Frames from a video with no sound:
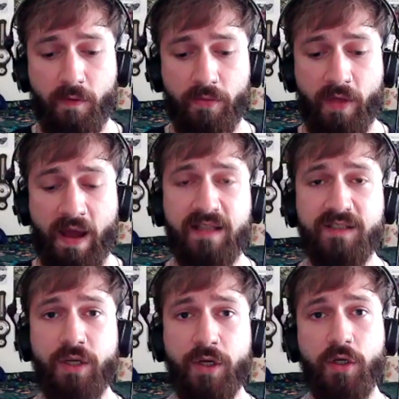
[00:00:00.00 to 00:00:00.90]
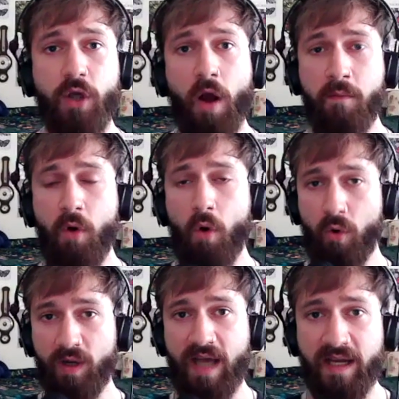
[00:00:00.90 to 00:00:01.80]
That is going to come
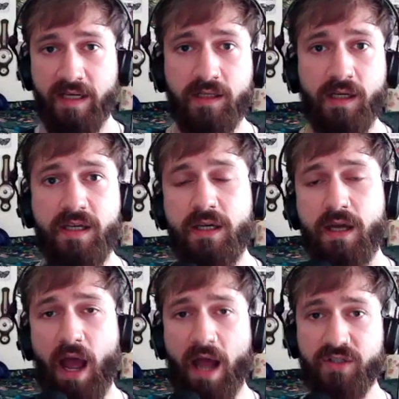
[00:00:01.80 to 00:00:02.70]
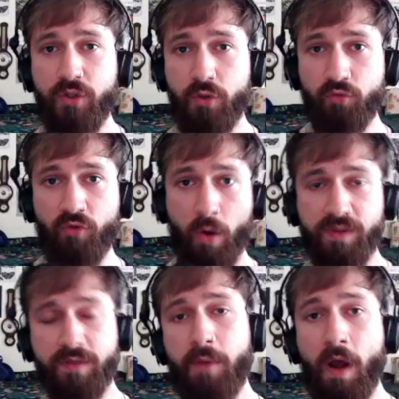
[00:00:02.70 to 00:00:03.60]
organically as you grow
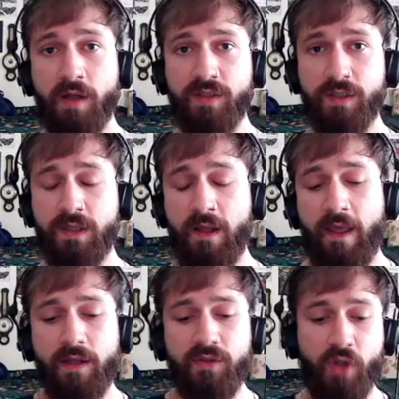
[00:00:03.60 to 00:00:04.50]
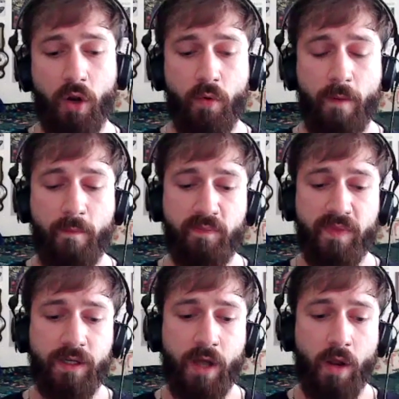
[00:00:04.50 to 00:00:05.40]
as a person. So,
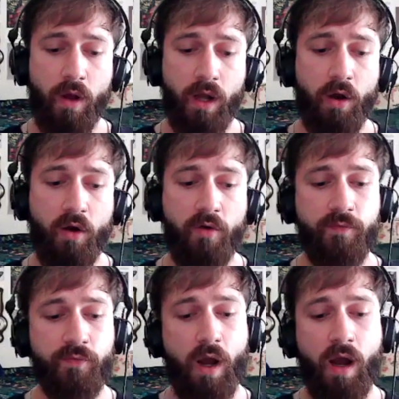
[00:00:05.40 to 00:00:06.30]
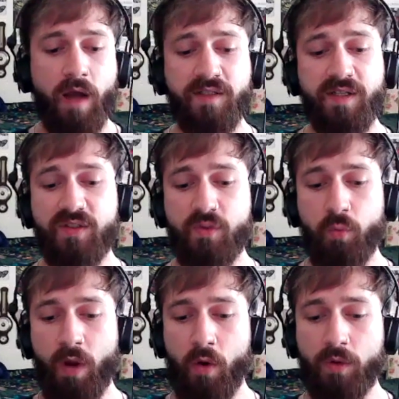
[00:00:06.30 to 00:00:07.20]
a lot of artists
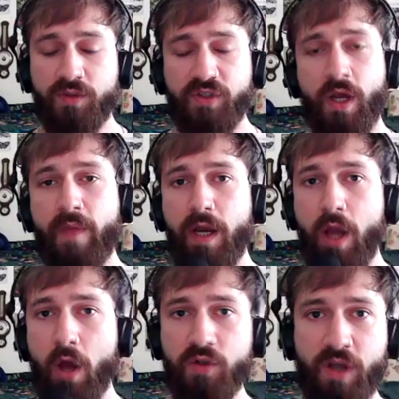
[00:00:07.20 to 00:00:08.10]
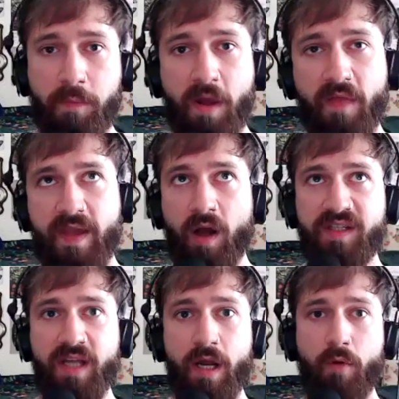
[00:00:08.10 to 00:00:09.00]
will turn their nose up at the
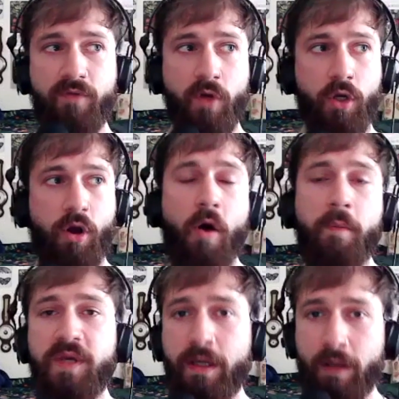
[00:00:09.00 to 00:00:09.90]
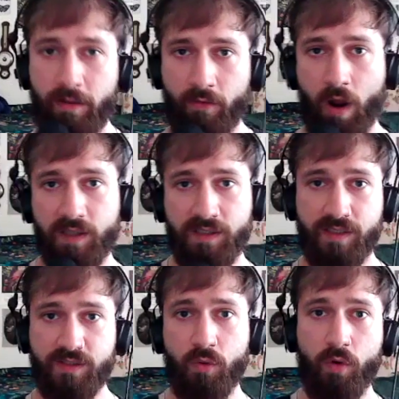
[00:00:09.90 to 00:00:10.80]
idea of copying other
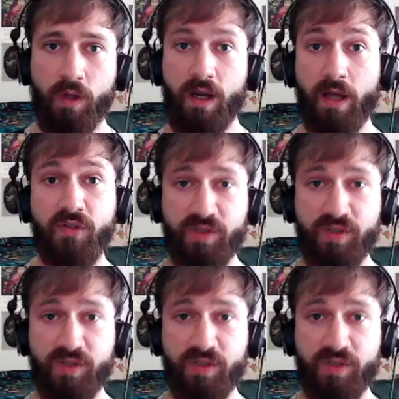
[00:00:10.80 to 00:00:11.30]
artists or, like you